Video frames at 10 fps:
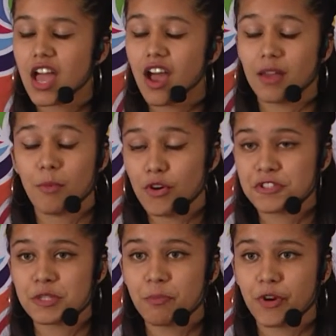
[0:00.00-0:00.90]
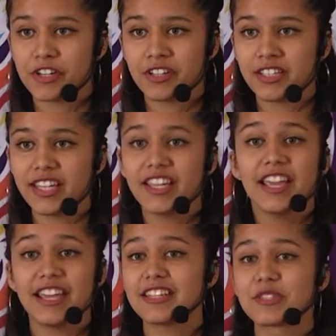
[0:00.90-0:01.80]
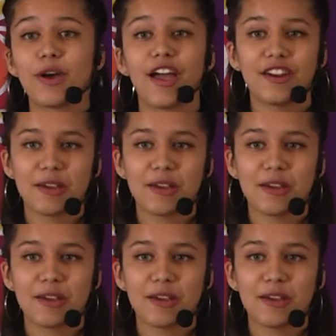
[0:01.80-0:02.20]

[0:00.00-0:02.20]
and most importantly, it is where